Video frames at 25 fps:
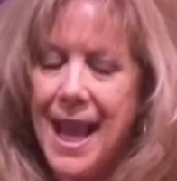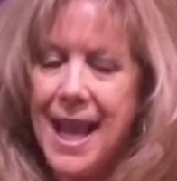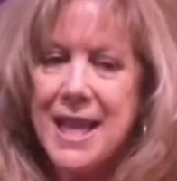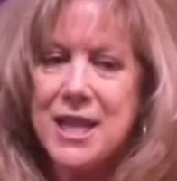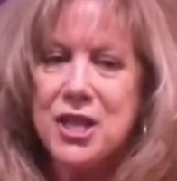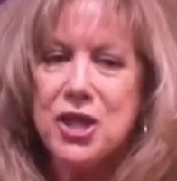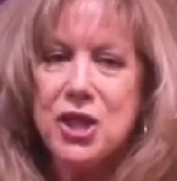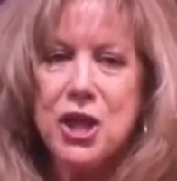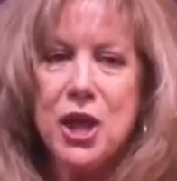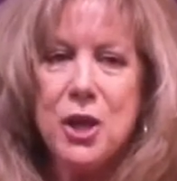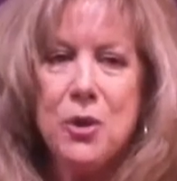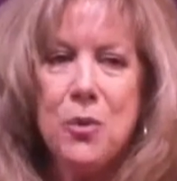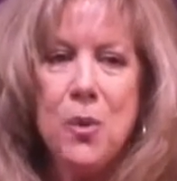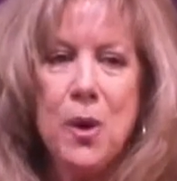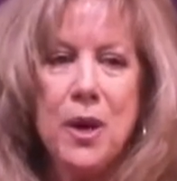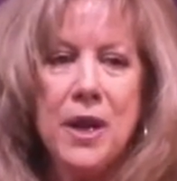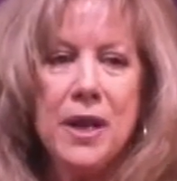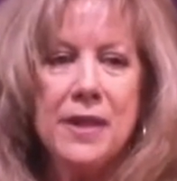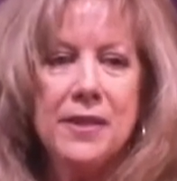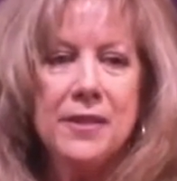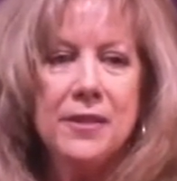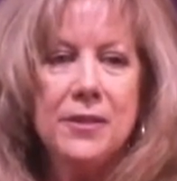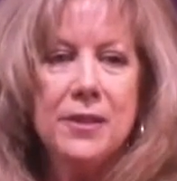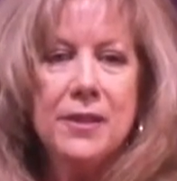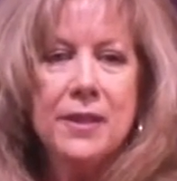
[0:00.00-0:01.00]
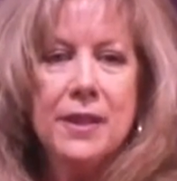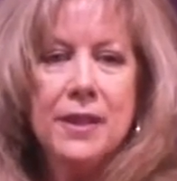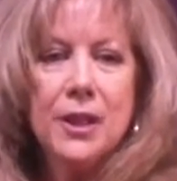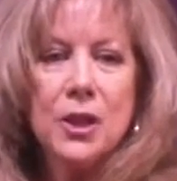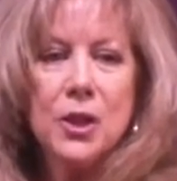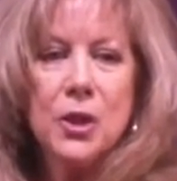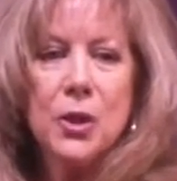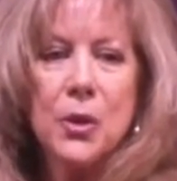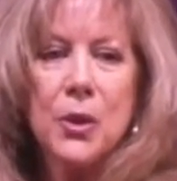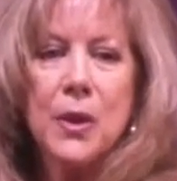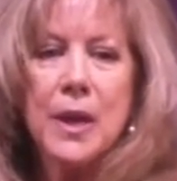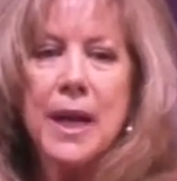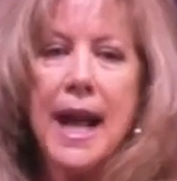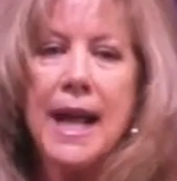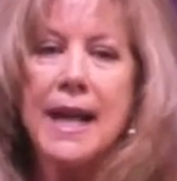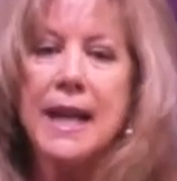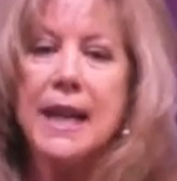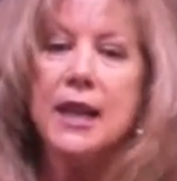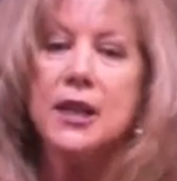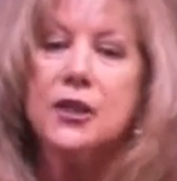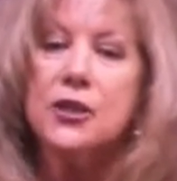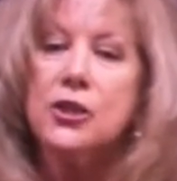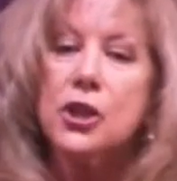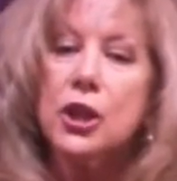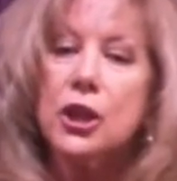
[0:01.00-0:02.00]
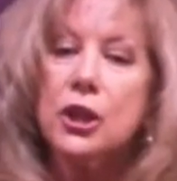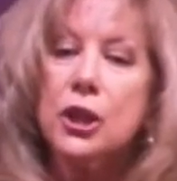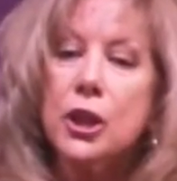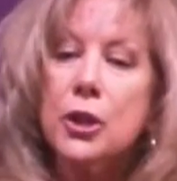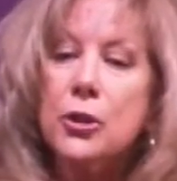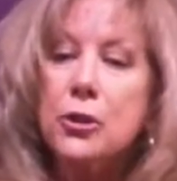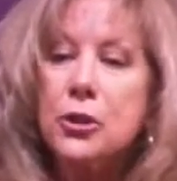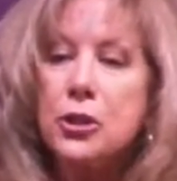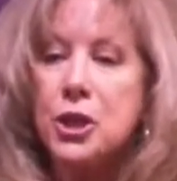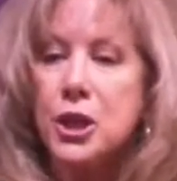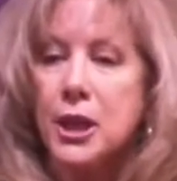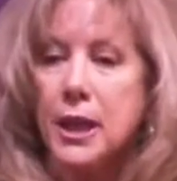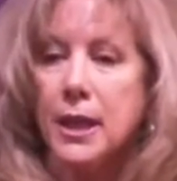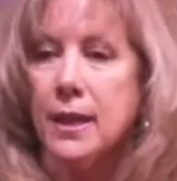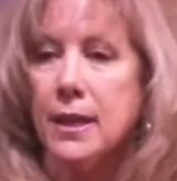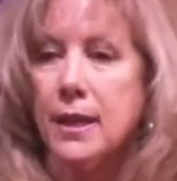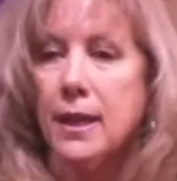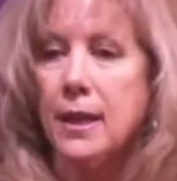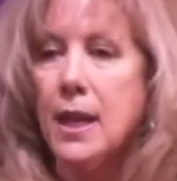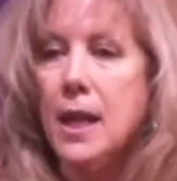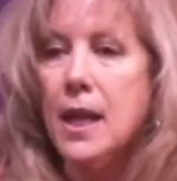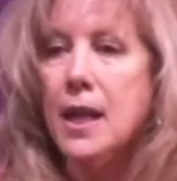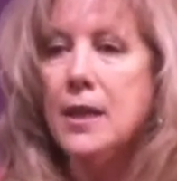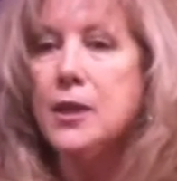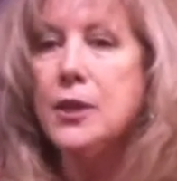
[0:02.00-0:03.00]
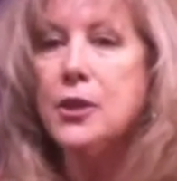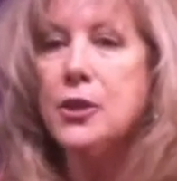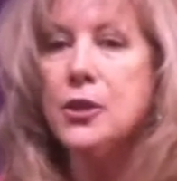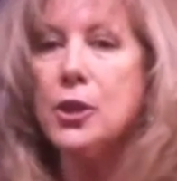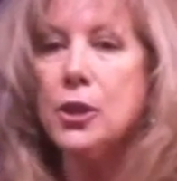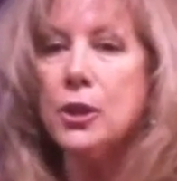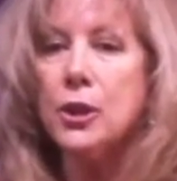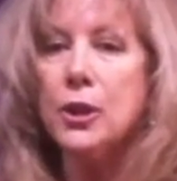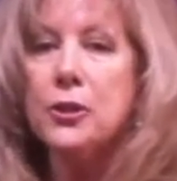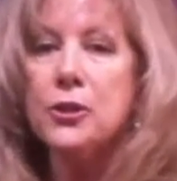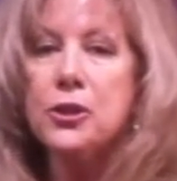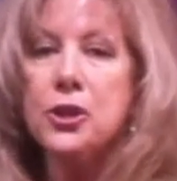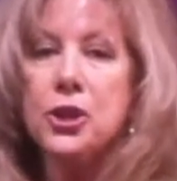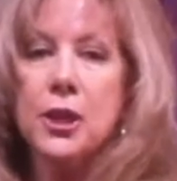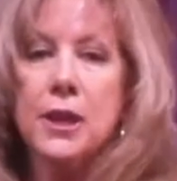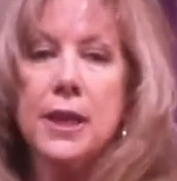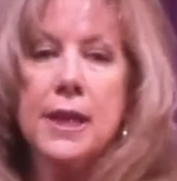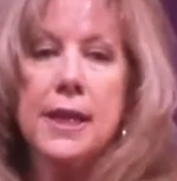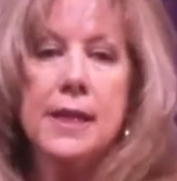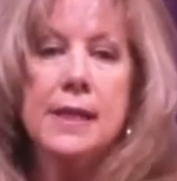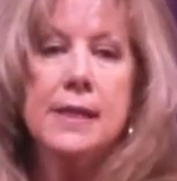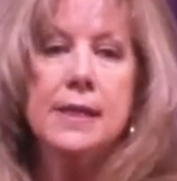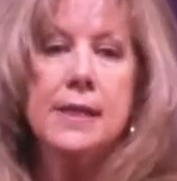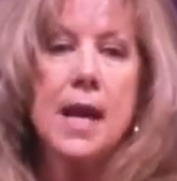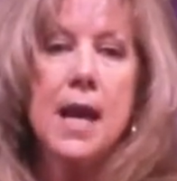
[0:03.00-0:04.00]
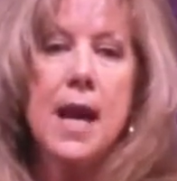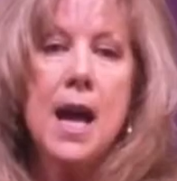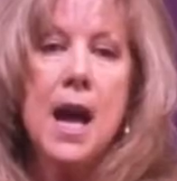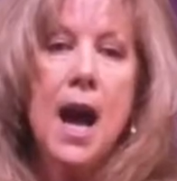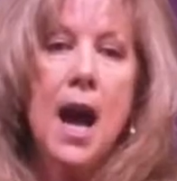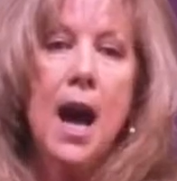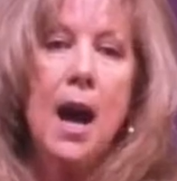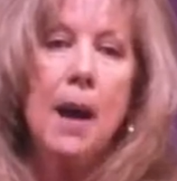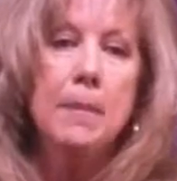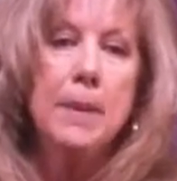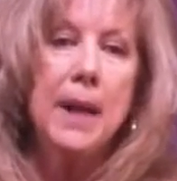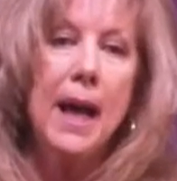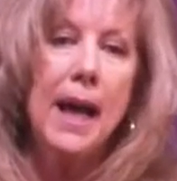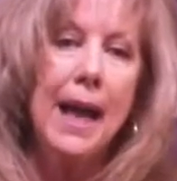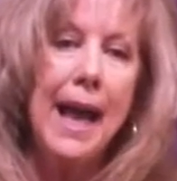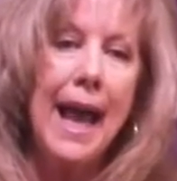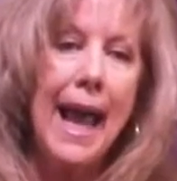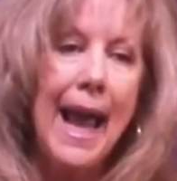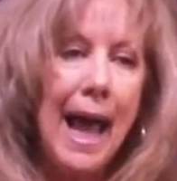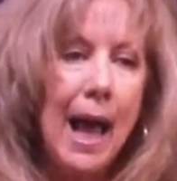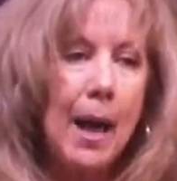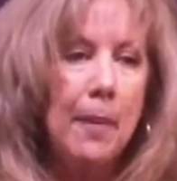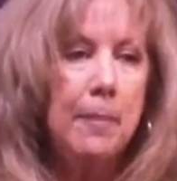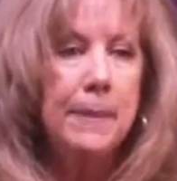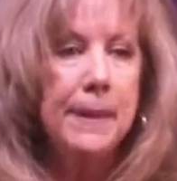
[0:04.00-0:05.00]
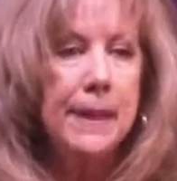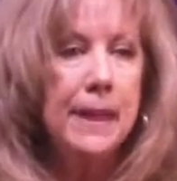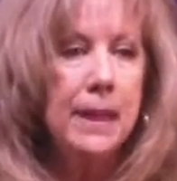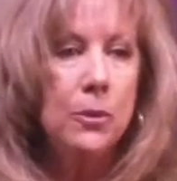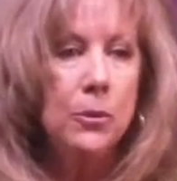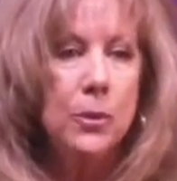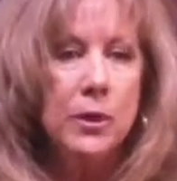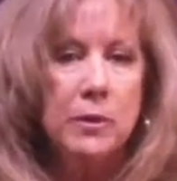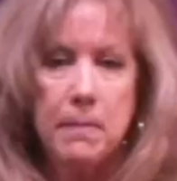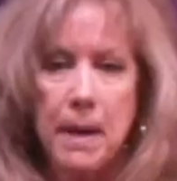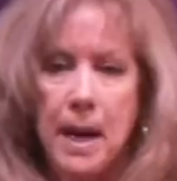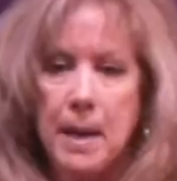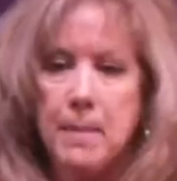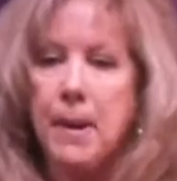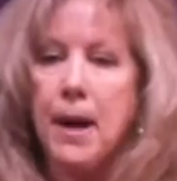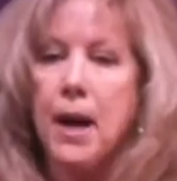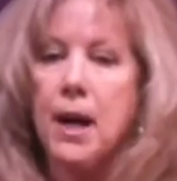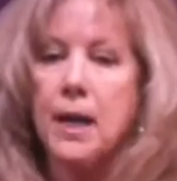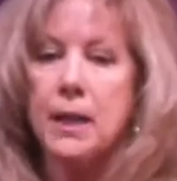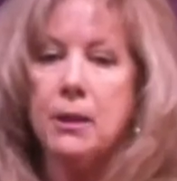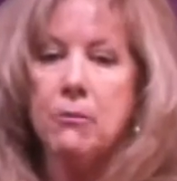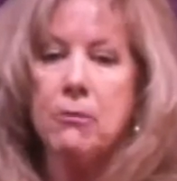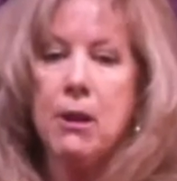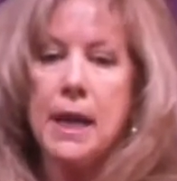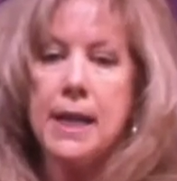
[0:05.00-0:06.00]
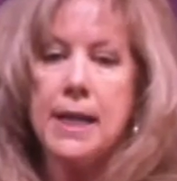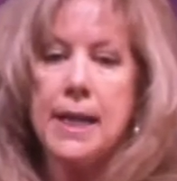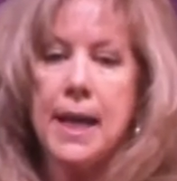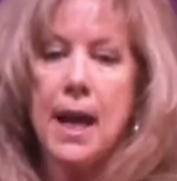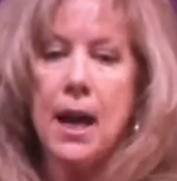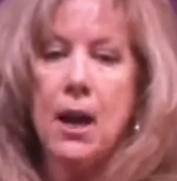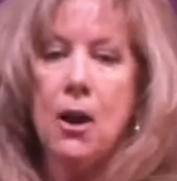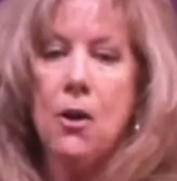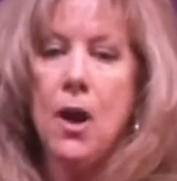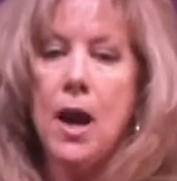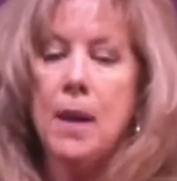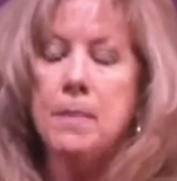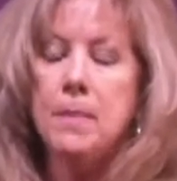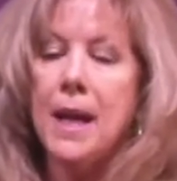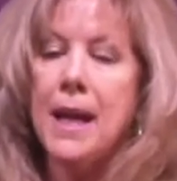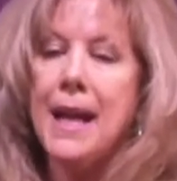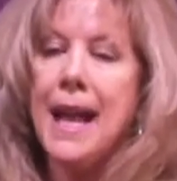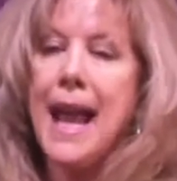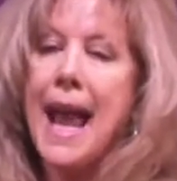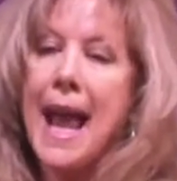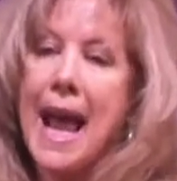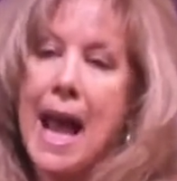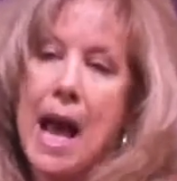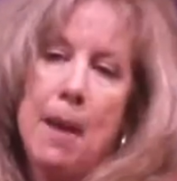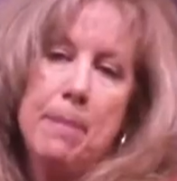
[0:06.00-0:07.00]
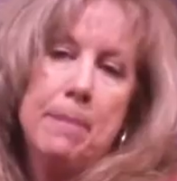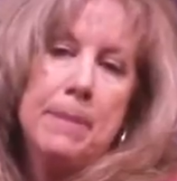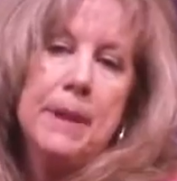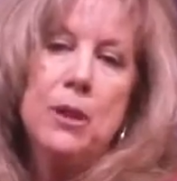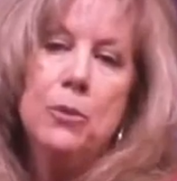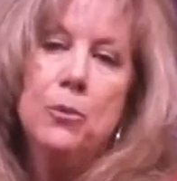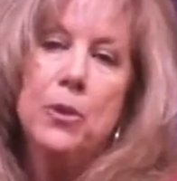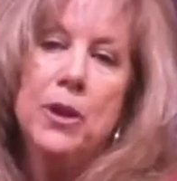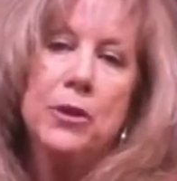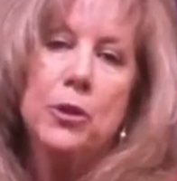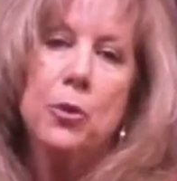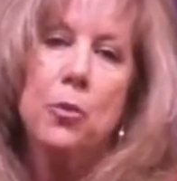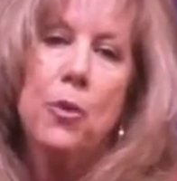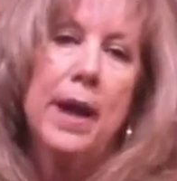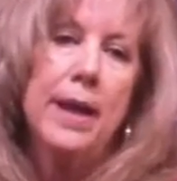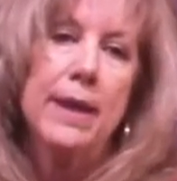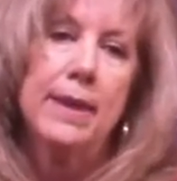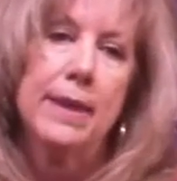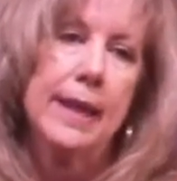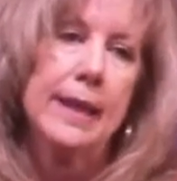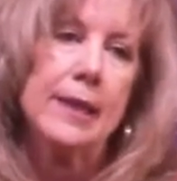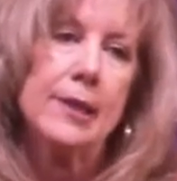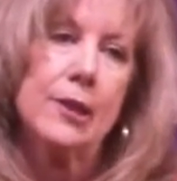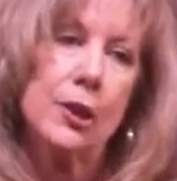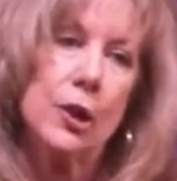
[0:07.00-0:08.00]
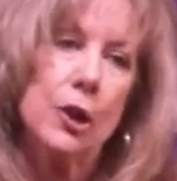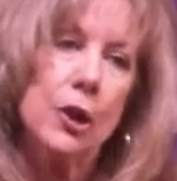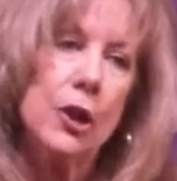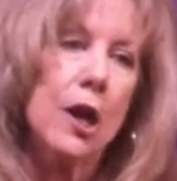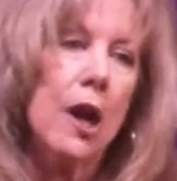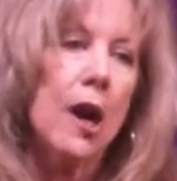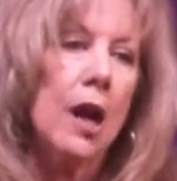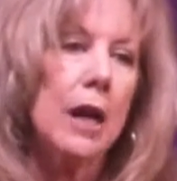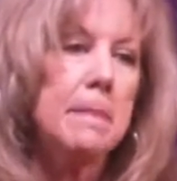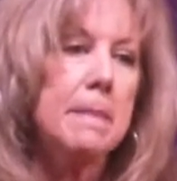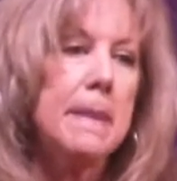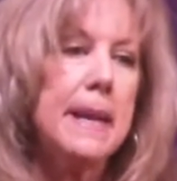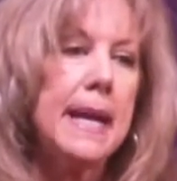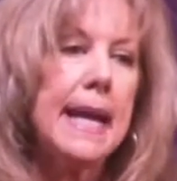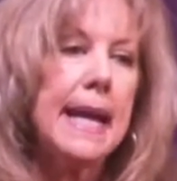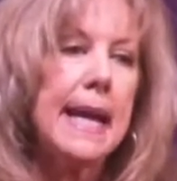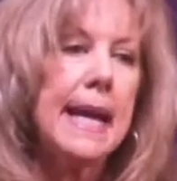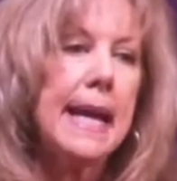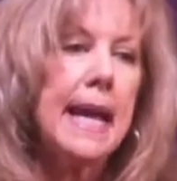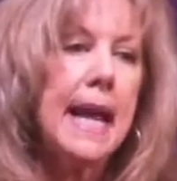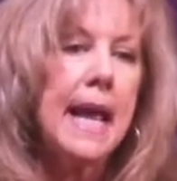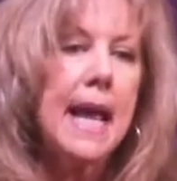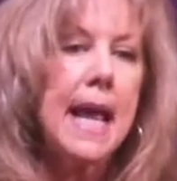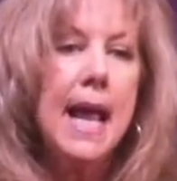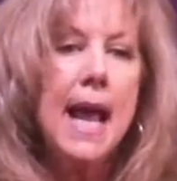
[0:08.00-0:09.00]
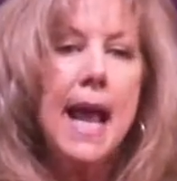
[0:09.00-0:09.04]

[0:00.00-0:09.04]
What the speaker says: She was creating a solution. The solution is, I'm not happy with my body right now. I'm not happy with the way things look on me.